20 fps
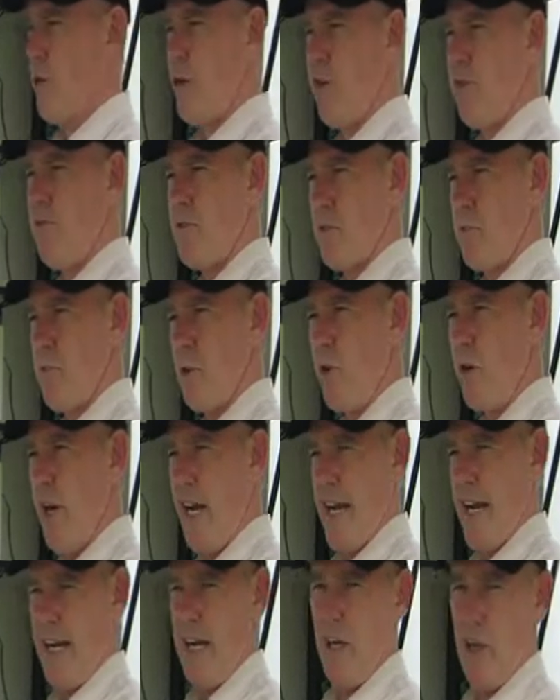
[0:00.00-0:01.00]
move to
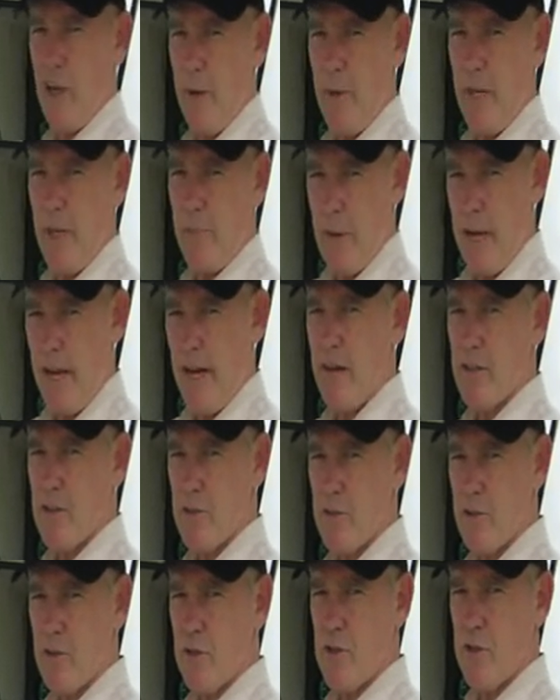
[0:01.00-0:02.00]
more economic
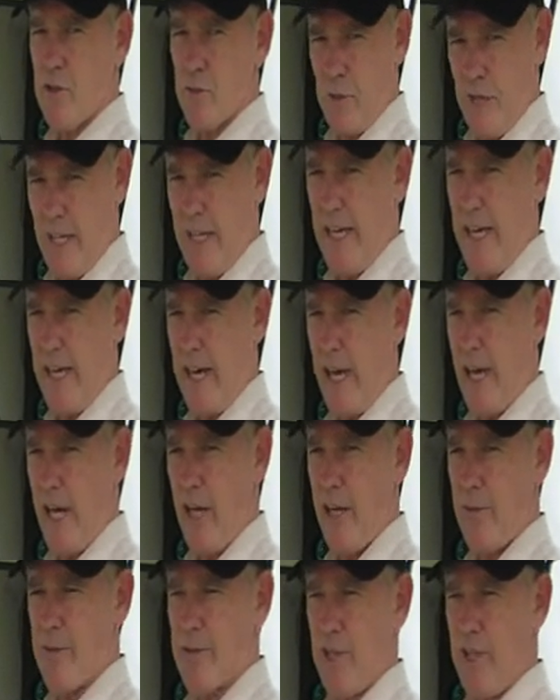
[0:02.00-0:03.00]
power sources within our
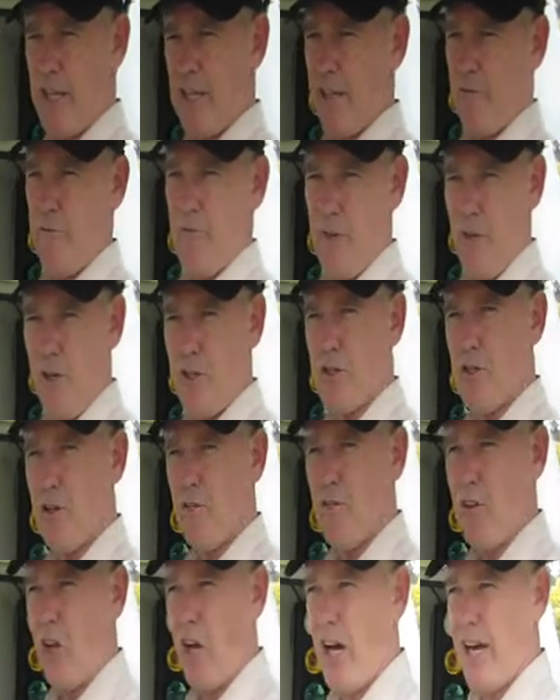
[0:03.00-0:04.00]
homes. I think the
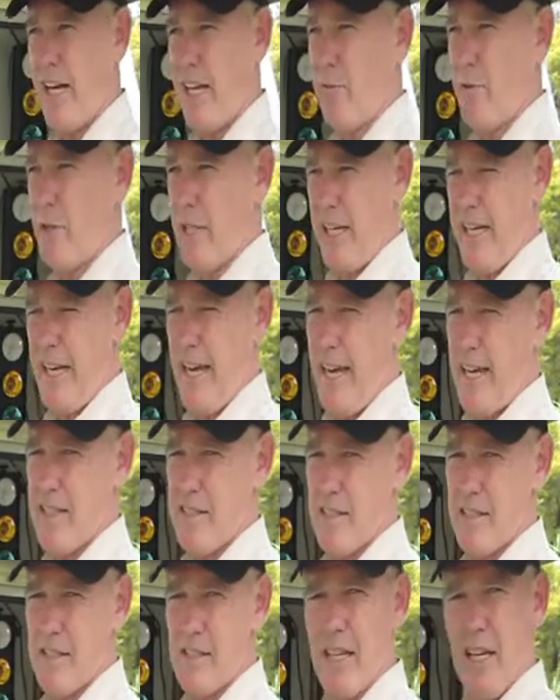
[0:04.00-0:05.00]
future of lighting within
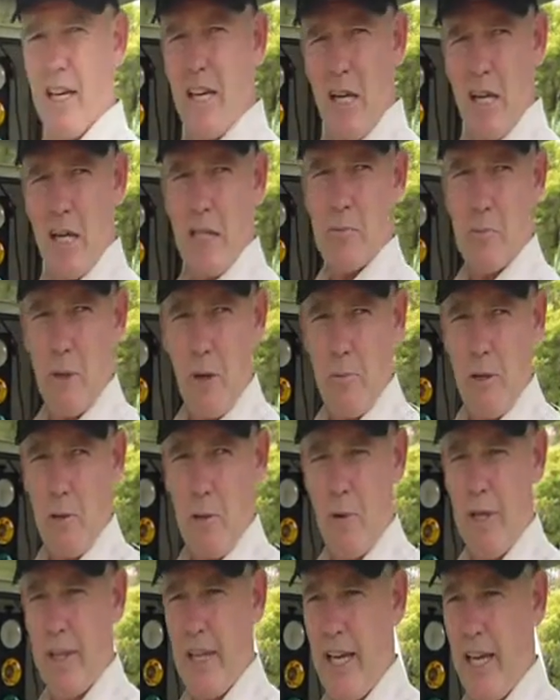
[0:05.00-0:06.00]
houses is
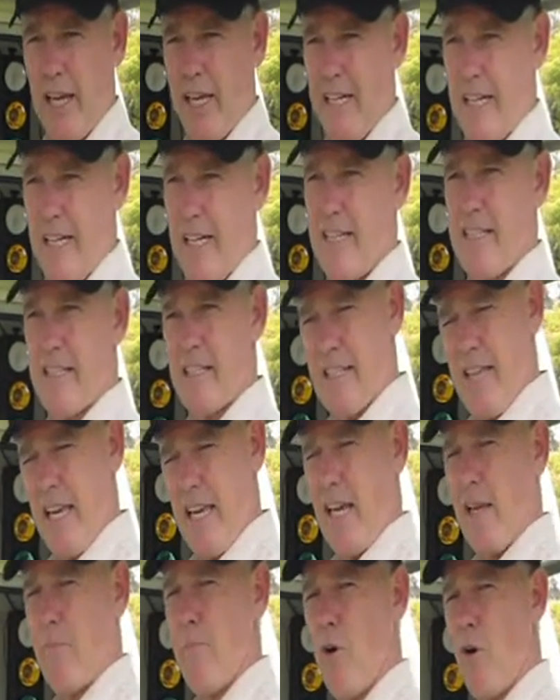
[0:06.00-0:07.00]
probably with LEDs, it's
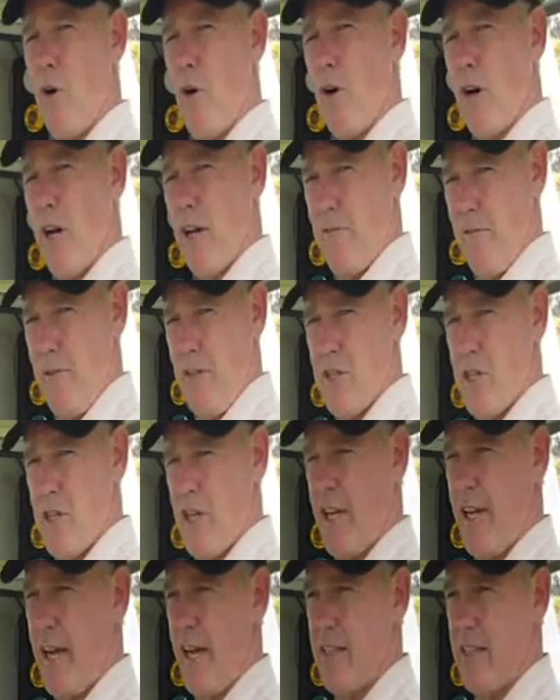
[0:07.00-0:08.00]
getting more efficient